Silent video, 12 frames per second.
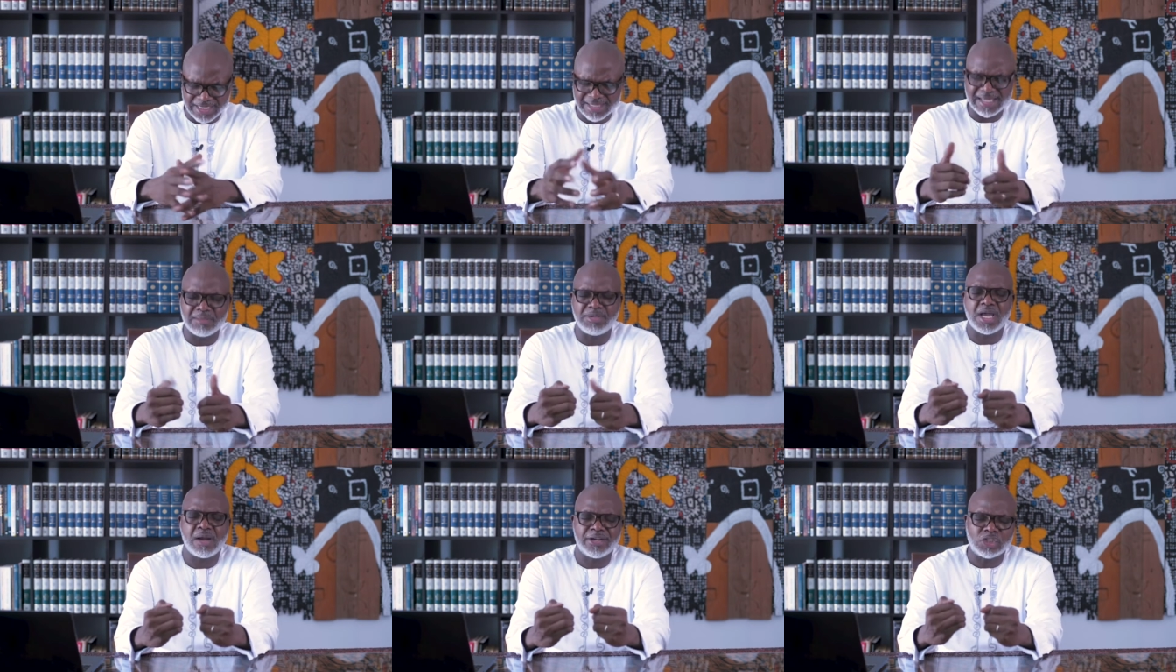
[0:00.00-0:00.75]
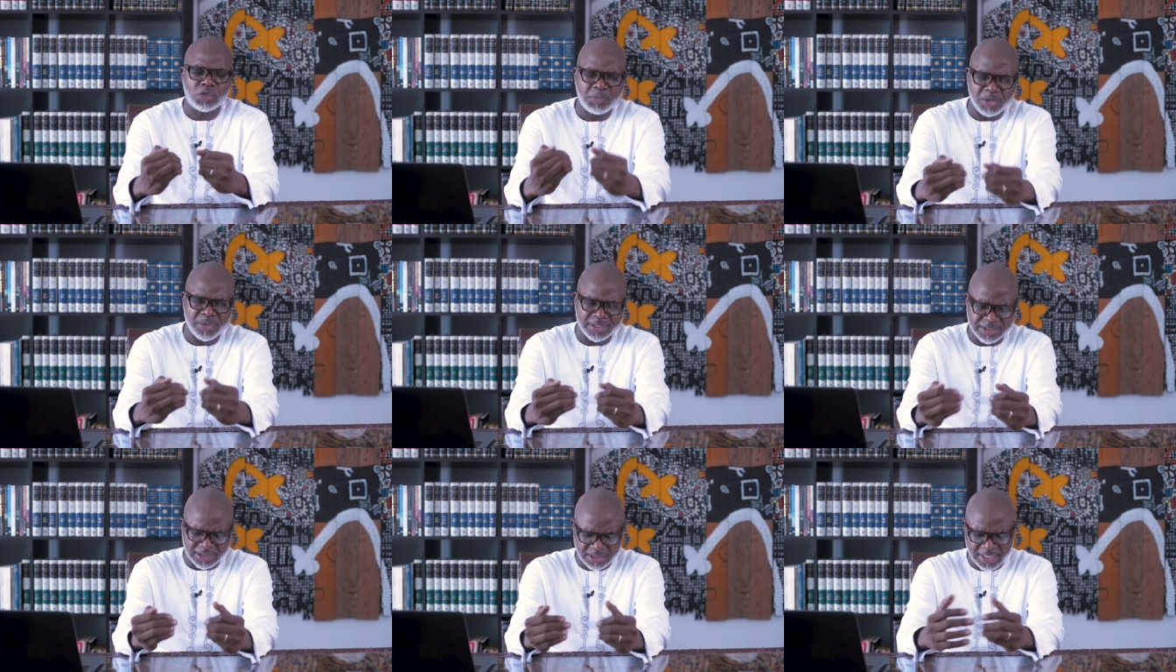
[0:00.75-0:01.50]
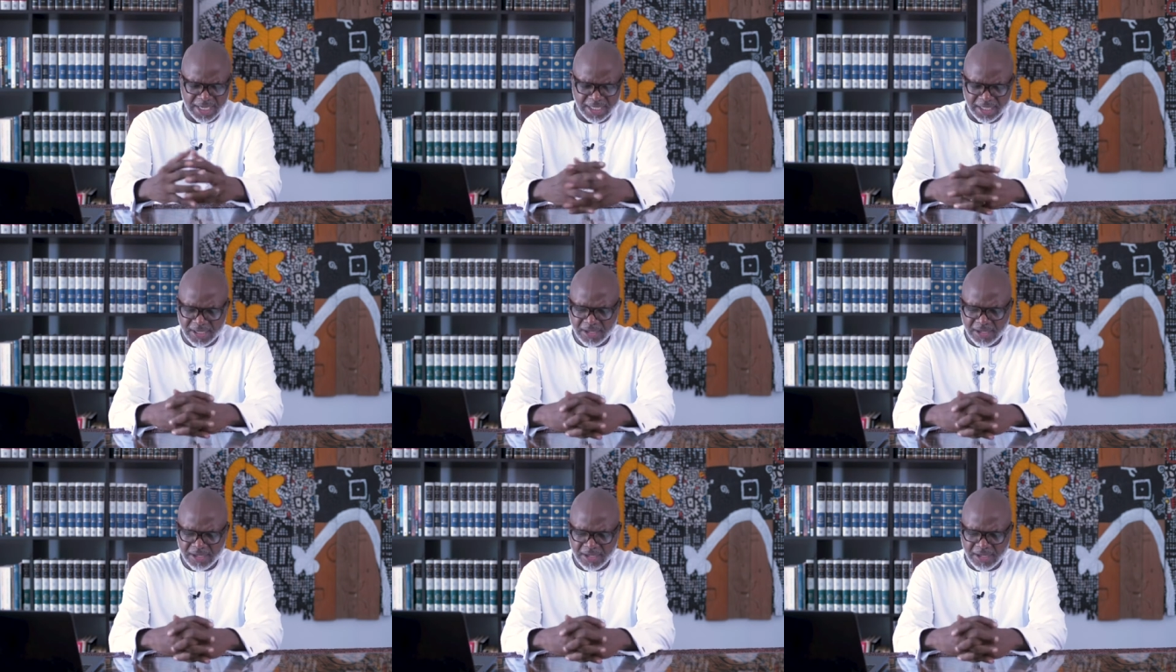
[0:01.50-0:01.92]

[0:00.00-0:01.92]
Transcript: Let that be our experience today,